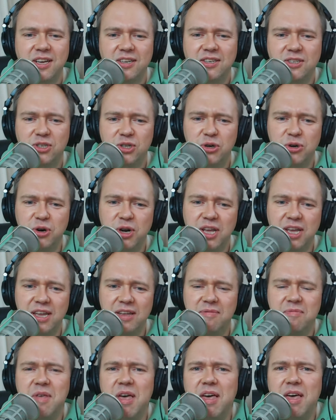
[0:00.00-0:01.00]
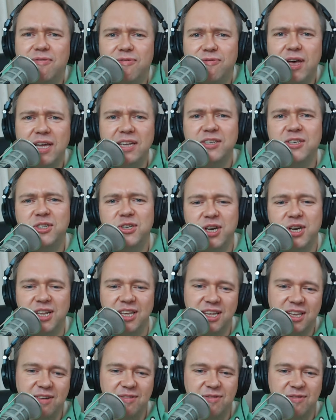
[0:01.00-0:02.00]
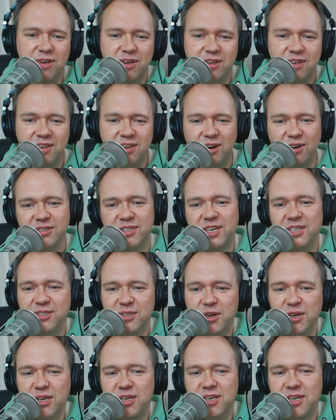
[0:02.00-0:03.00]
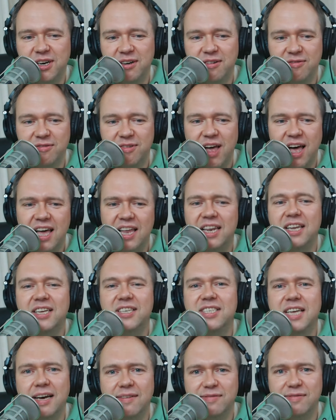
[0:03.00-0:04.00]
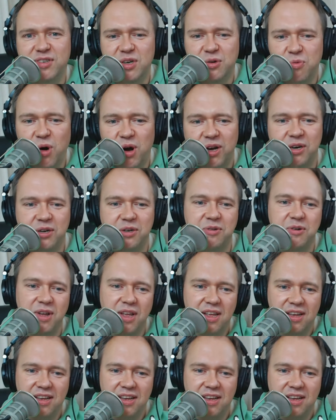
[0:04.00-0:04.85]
surely eventually, if the content's good enough, at least after a while,